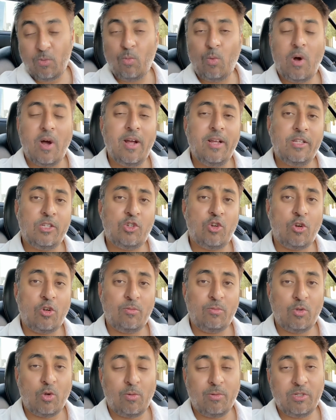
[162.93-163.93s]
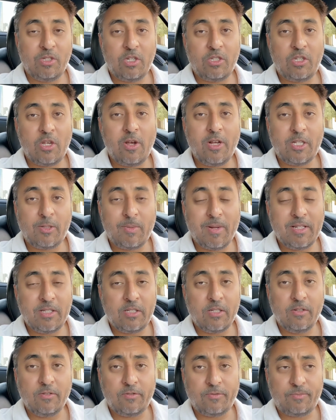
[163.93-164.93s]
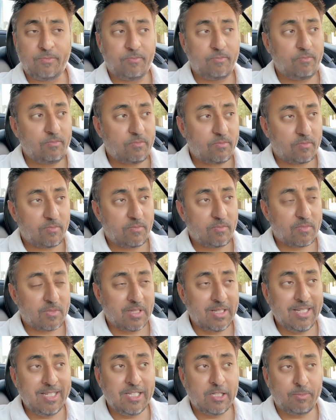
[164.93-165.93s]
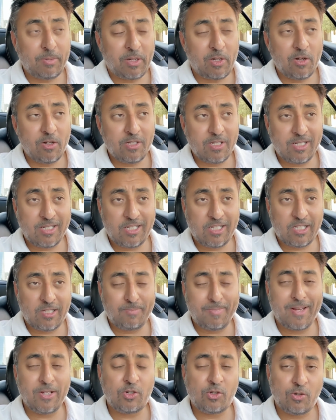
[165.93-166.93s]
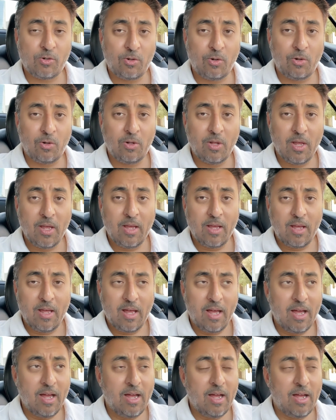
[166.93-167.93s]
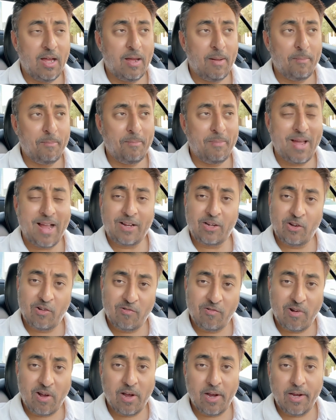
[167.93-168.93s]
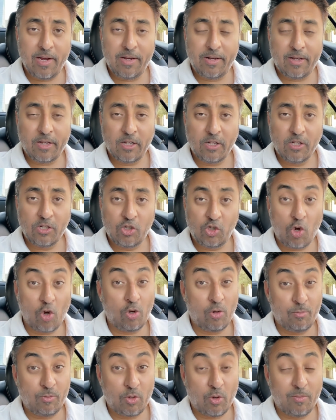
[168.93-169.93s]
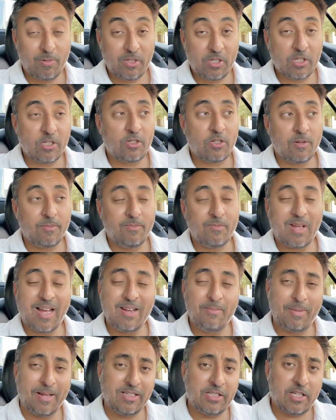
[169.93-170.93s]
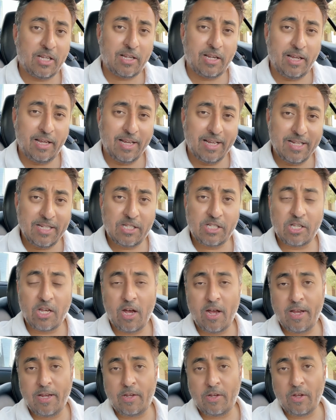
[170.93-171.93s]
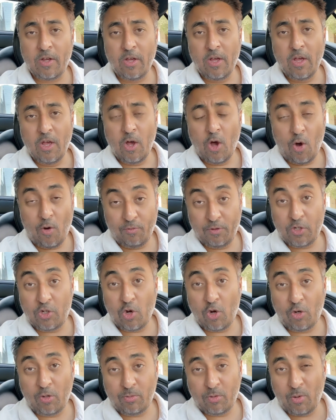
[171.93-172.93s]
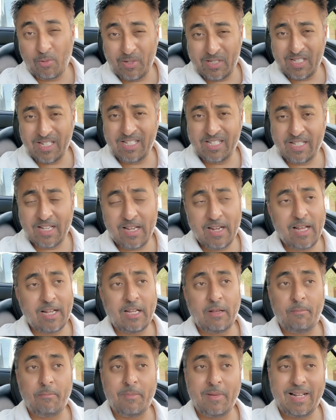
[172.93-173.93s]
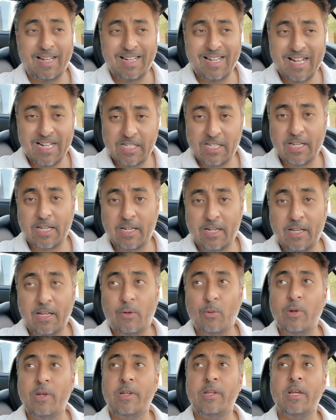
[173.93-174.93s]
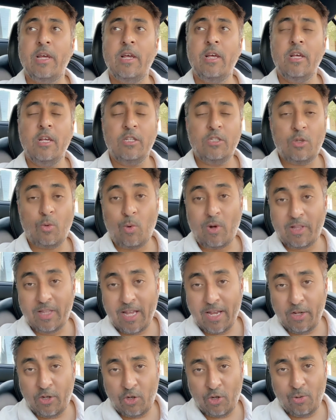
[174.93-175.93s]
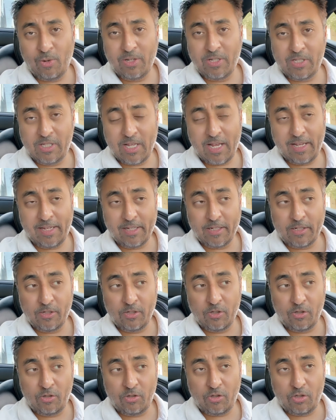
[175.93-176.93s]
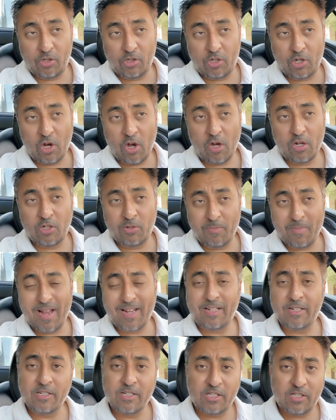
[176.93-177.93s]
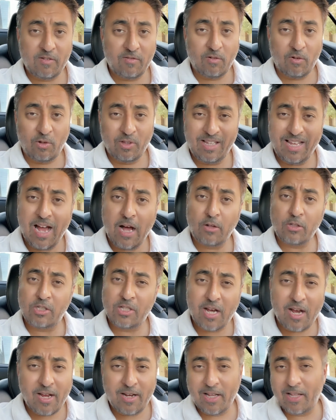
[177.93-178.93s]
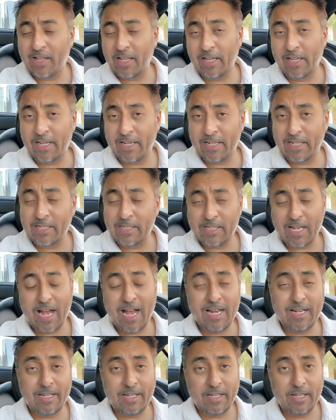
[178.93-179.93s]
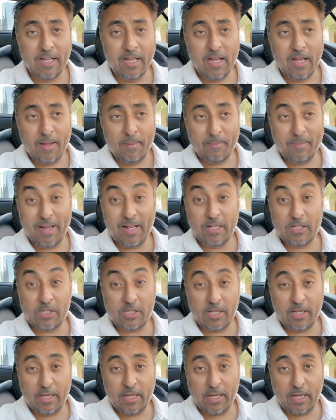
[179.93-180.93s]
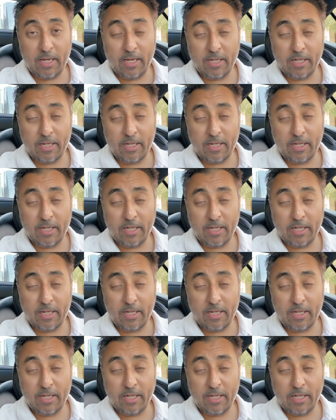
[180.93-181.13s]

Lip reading: why the shock absorbers are so expensive is because it's a special Magna-Ride shock absorber system, and basically inside of the shock absorbers there's like a magnetic liquid. So what they do is they can charge magnets on the outside, I think it is, and it makes the